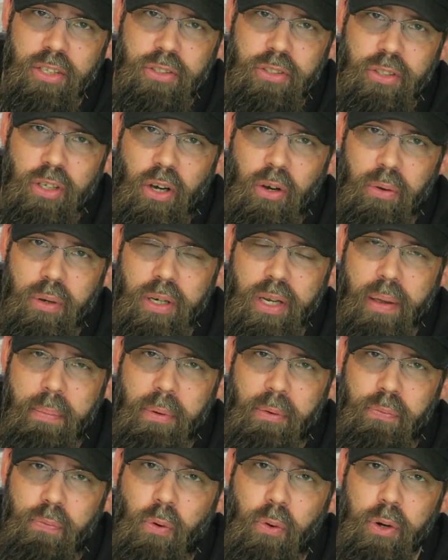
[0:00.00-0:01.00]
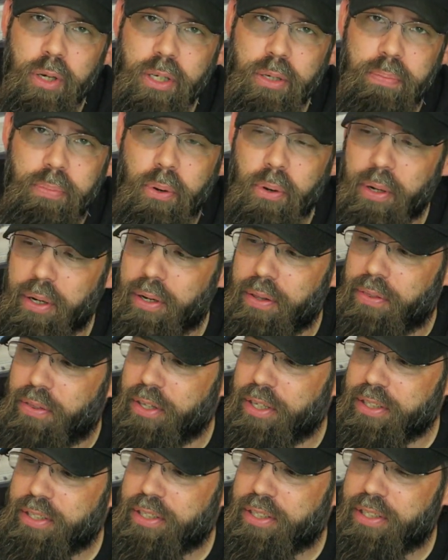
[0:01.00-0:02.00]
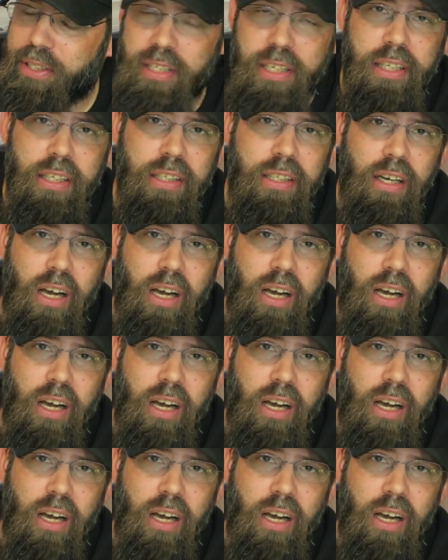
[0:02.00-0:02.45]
So before you put this